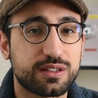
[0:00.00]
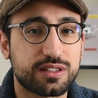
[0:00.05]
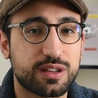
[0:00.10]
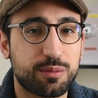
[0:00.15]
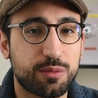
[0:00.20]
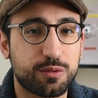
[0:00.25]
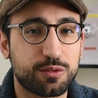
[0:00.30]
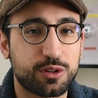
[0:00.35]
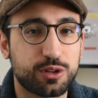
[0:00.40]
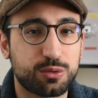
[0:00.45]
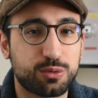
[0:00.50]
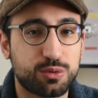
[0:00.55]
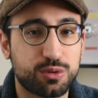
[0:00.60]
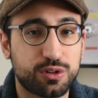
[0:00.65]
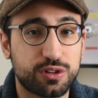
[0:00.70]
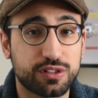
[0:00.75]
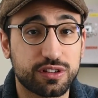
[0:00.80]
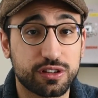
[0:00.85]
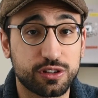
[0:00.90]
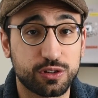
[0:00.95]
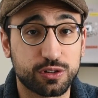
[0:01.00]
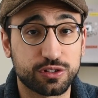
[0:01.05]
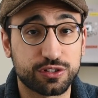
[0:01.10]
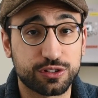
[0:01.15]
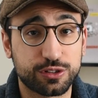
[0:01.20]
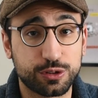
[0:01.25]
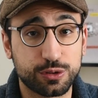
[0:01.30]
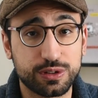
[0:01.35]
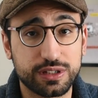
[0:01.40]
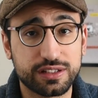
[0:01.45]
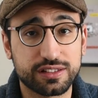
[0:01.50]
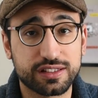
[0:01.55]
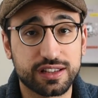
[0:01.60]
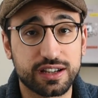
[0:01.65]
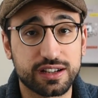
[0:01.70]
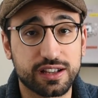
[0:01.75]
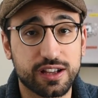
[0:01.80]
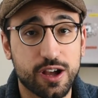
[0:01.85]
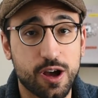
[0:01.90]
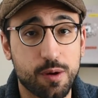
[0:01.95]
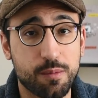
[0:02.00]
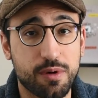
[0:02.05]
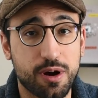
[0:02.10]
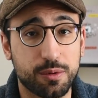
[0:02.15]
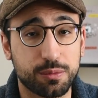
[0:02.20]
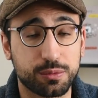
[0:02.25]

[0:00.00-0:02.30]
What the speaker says: some of the words that your students can come